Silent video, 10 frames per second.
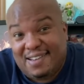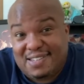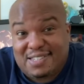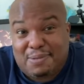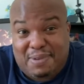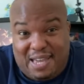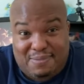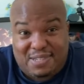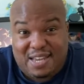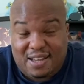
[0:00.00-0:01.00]
Some
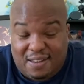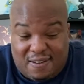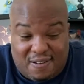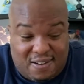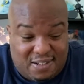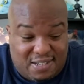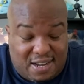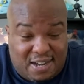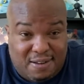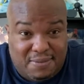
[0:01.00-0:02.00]
games take a long
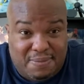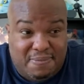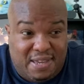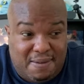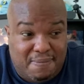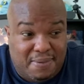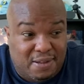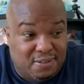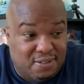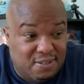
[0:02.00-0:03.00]
time to get
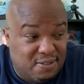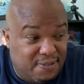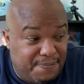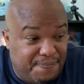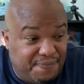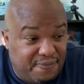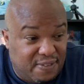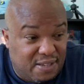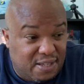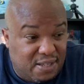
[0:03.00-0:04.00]
built.
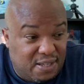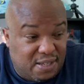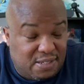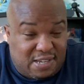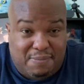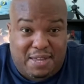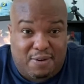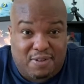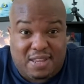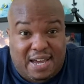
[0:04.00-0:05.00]
Same thing
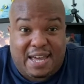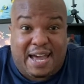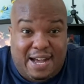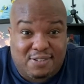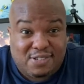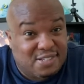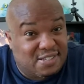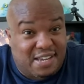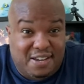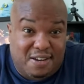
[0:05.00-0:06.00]
with like a house. Let's
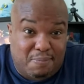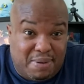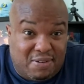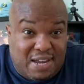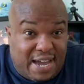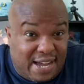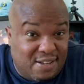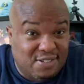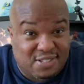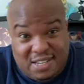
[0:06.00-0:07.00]
say you're going to build a
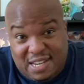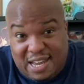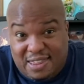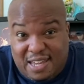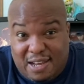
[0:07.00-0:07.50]
house, then you got to think,